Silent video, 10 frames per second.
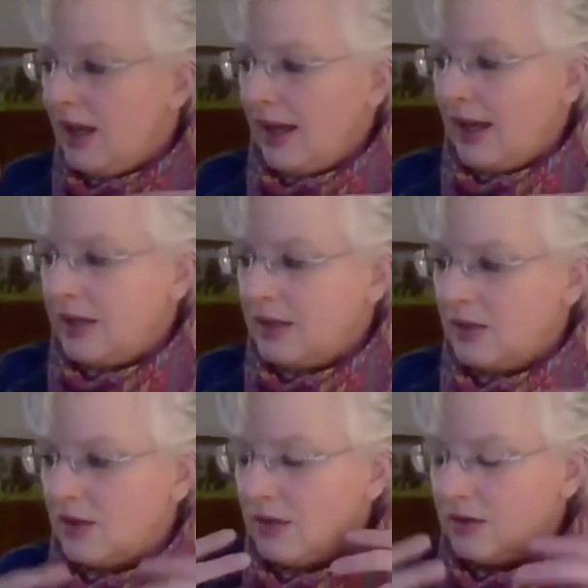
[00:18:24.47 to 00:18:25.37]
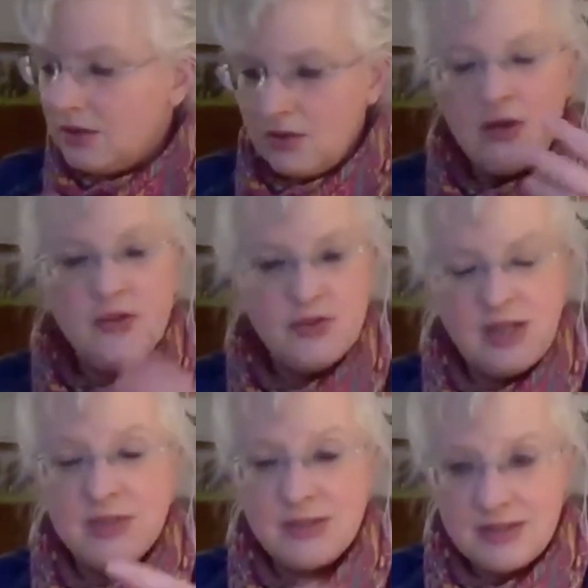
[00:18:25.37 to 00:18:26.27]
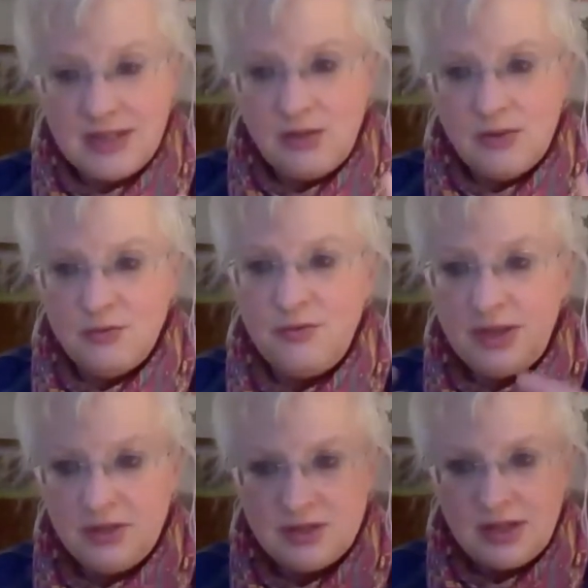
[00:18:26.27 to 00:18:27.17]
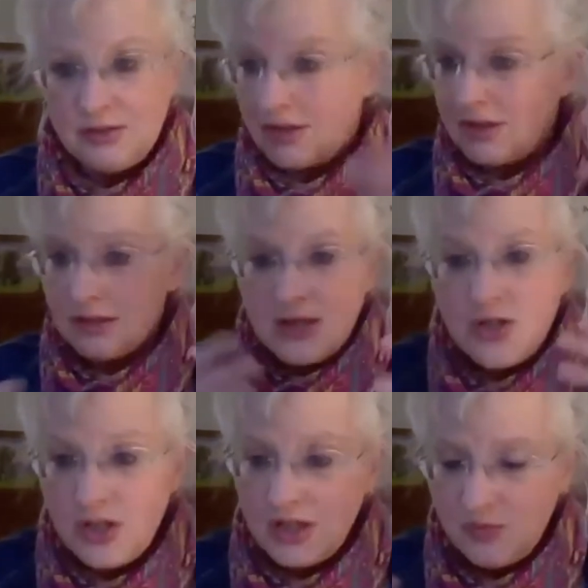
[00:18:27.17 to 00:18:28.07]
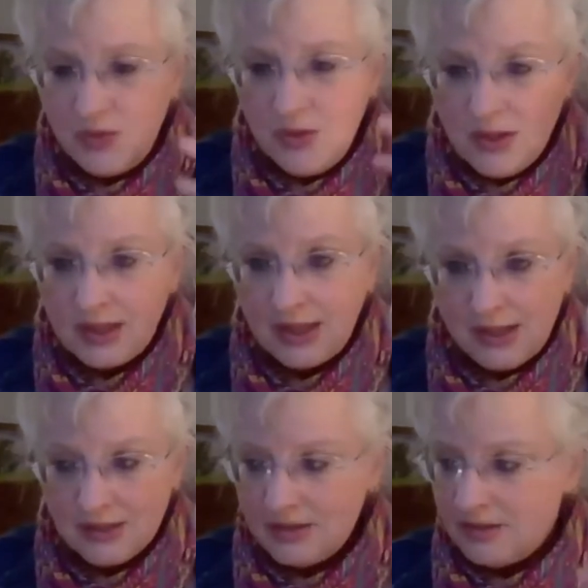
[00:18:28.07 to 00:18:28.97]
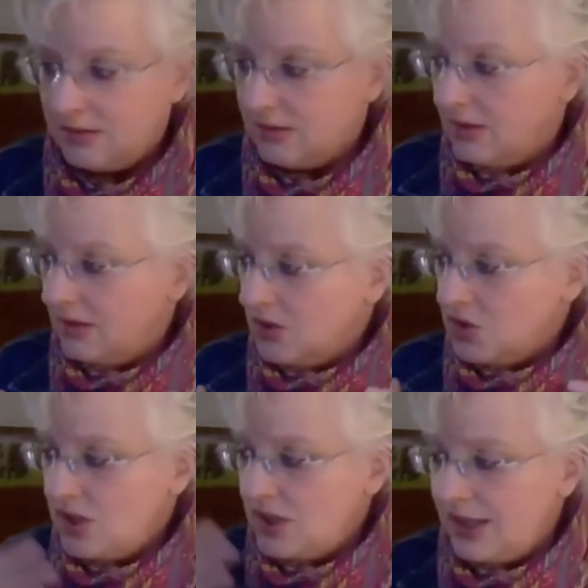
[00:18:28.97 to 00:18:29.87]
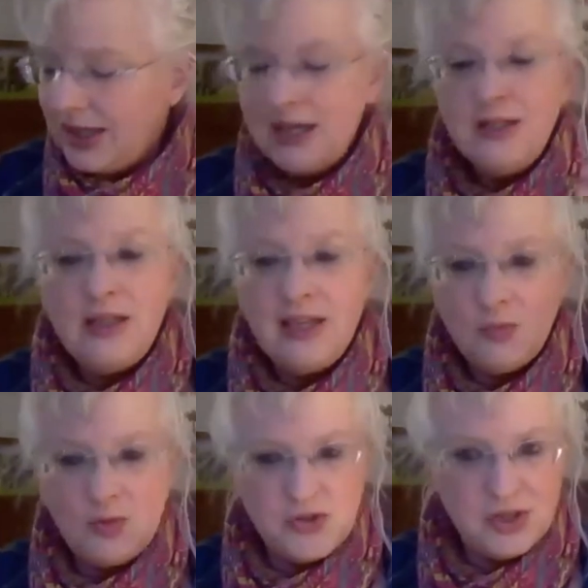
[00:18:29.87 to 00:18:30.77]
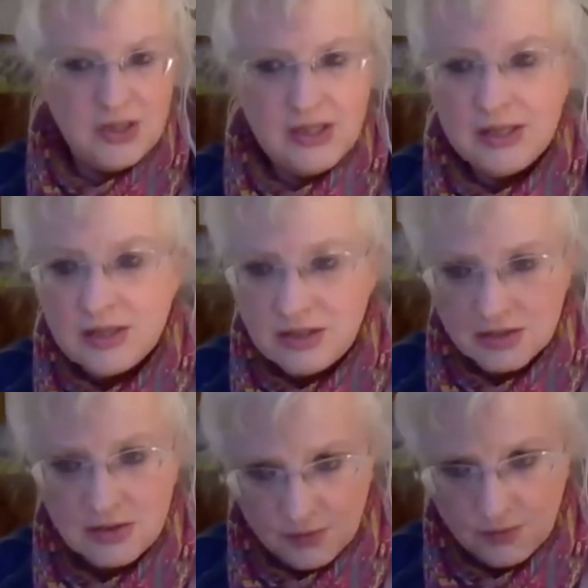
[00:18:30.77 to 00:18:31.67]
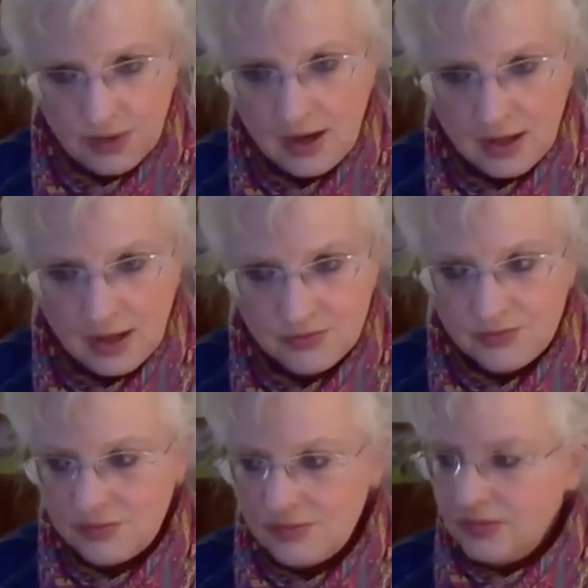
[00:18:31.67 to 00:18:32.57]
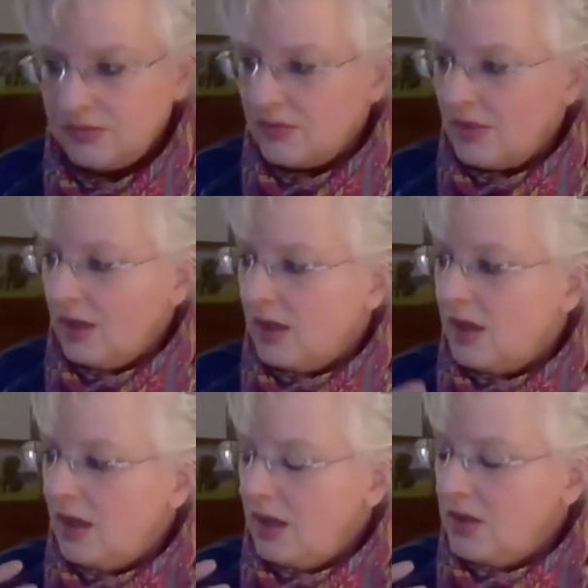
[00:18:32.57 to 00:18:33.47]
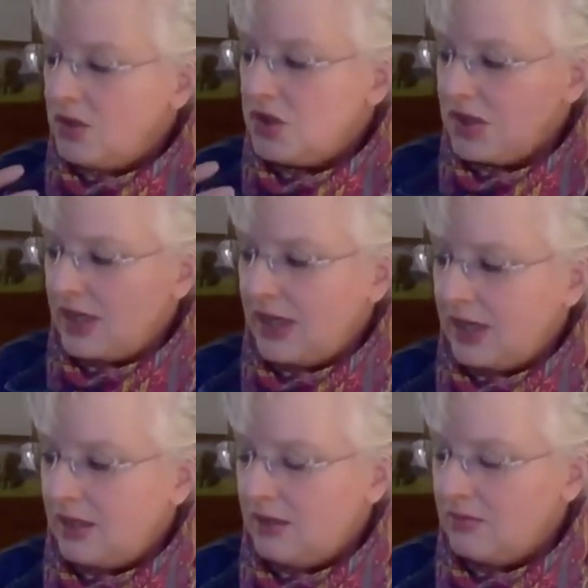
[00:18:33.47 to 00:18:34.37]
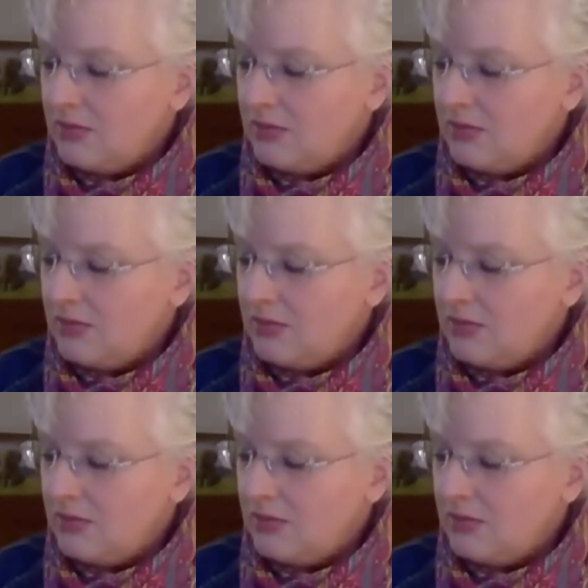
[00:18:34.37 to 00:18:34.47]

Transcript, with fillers: and the, the girl, whose name is Sigrid, figures out that unless she communicates, she can't get what she needs to survive. She